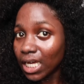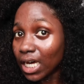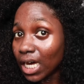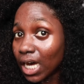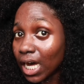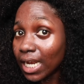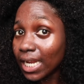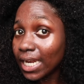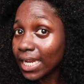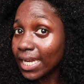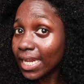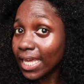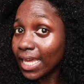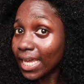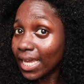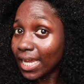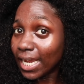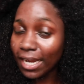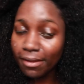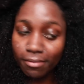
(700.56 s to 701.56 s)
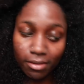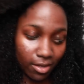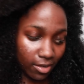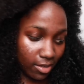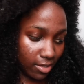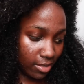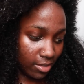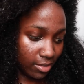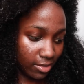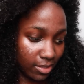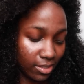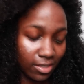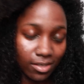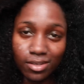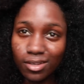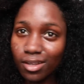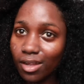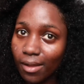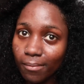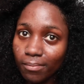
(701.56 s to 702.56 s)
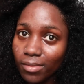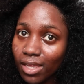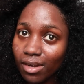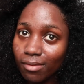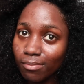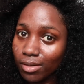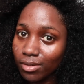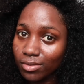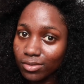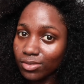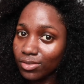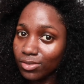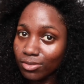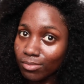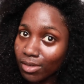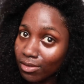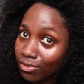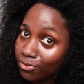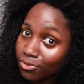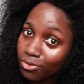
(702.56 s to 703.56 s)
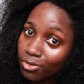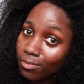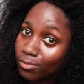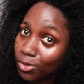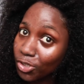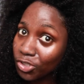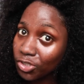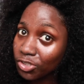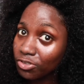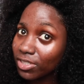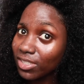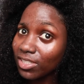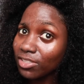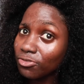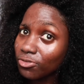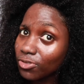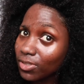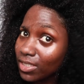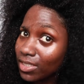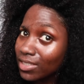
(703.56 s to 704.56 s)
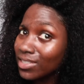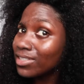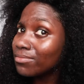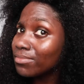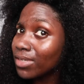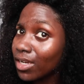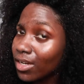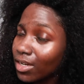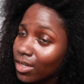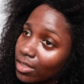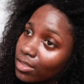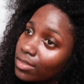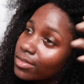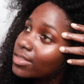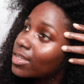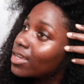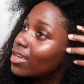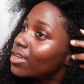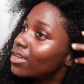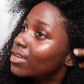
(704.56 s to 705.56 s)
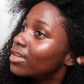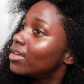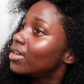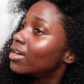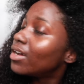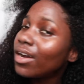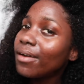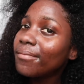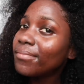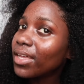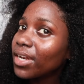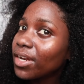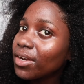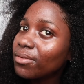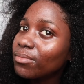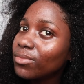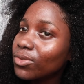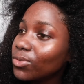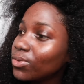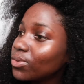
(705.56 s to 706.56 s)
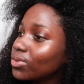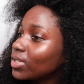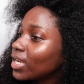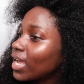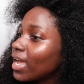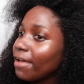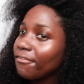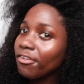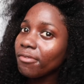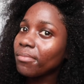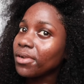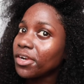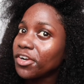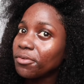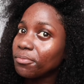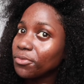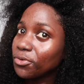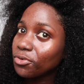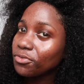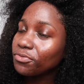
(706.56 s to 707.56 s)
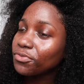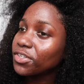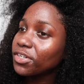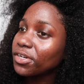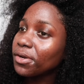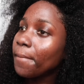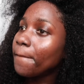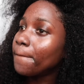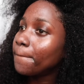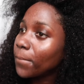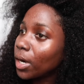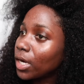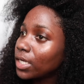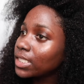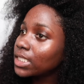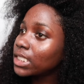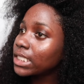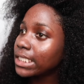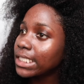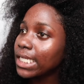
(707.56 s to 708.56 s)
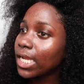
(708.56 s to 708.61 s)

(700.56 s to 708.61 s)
call it a day because I'm not about to do my full moisturizing routine because I'm not in the mood. Haven't been in the mood for months